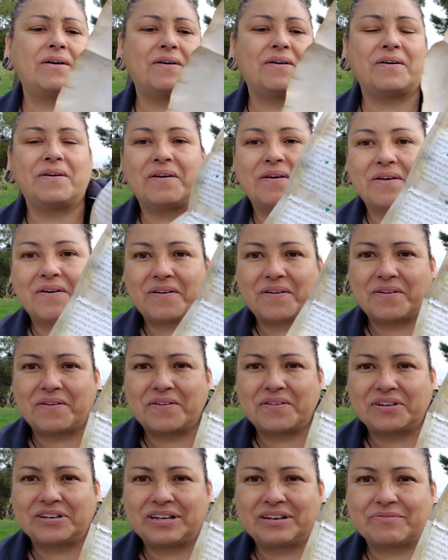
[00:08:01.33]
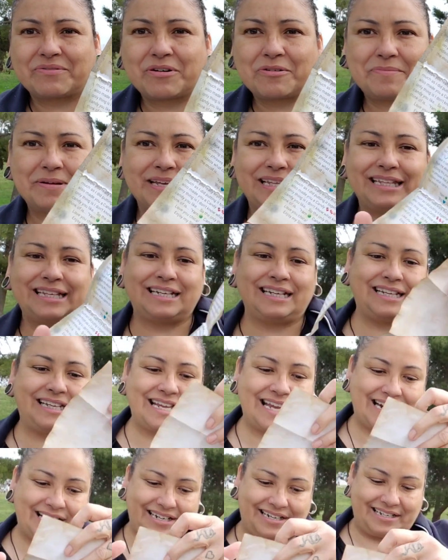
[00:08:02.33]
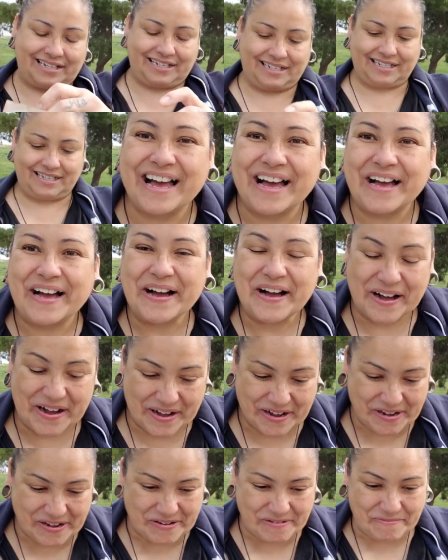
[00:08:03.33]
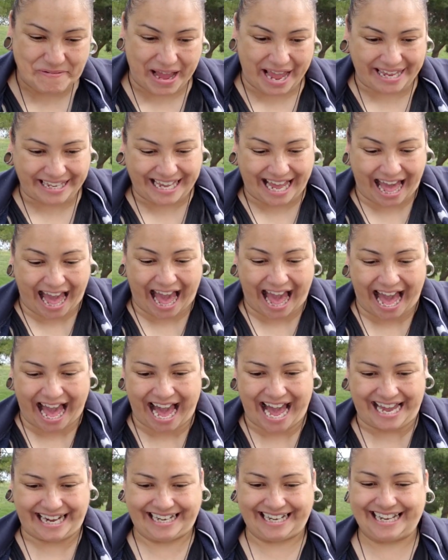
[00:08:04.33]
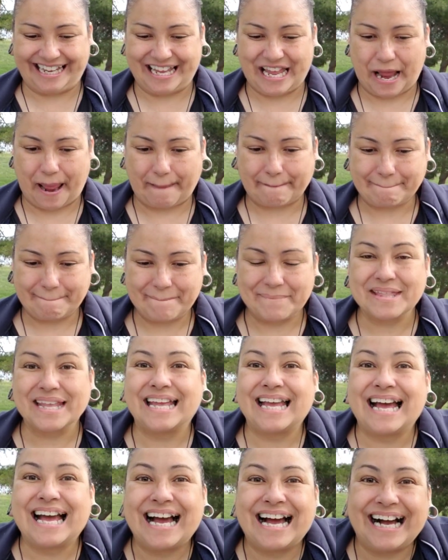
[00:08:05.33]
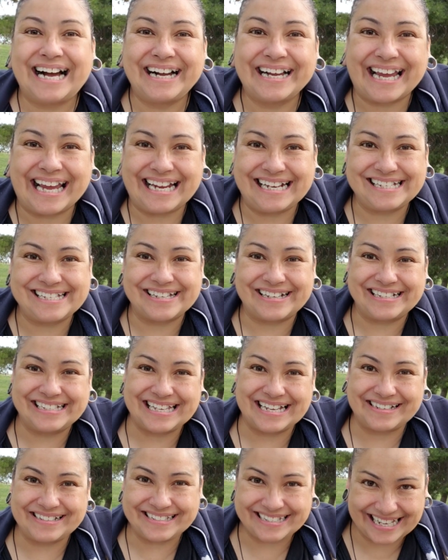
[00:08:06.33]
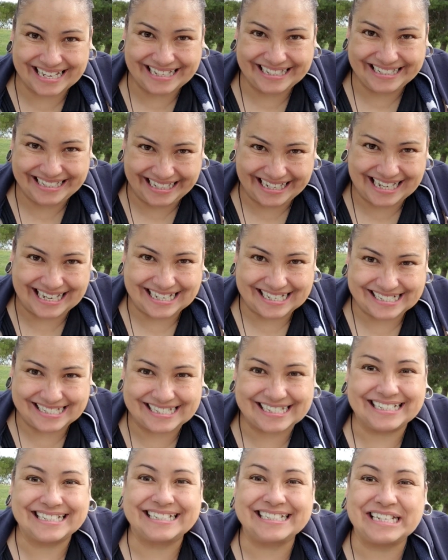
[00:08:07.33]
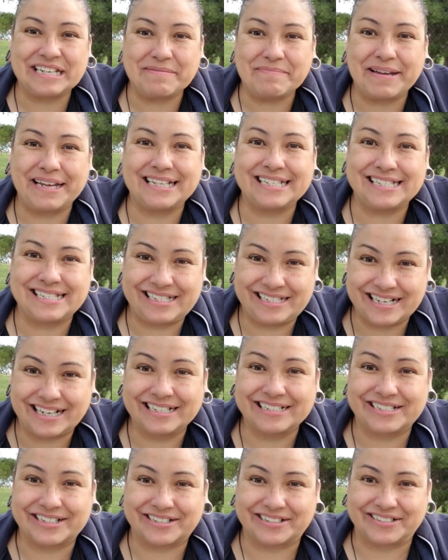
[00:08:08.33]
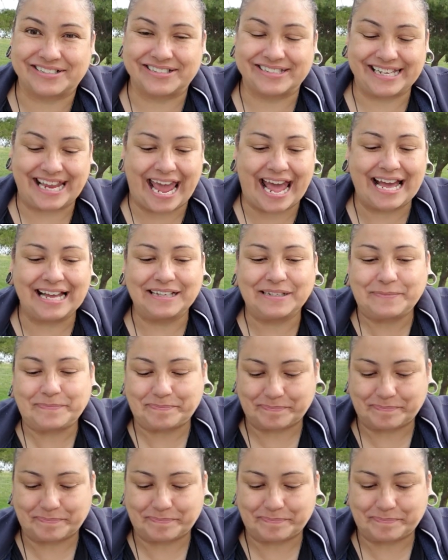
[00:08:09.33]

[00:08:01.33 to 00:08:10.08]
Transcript: Oh, she wrote me a little letter. Oh my God. Okay, so as I was telling you guys, she makes junk journals, yeah?